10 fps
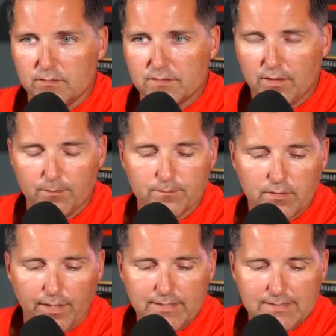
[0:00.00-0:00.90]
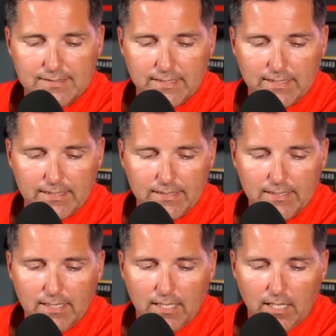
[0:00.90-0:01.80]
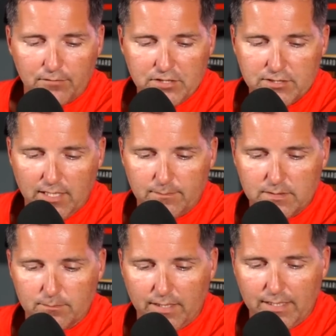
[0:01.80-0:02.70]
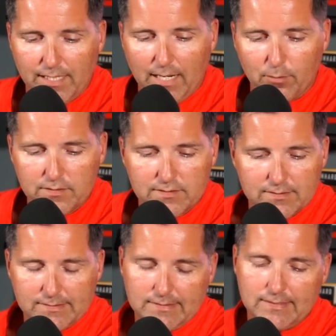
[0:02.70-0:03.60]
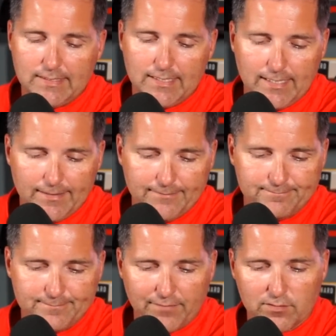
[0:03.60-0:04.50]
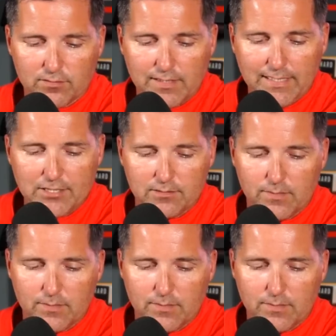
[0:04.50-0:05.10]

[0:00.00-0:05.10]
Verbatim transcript: So great to see uh, Richie James and Blaine Gabbert um, have a little connection.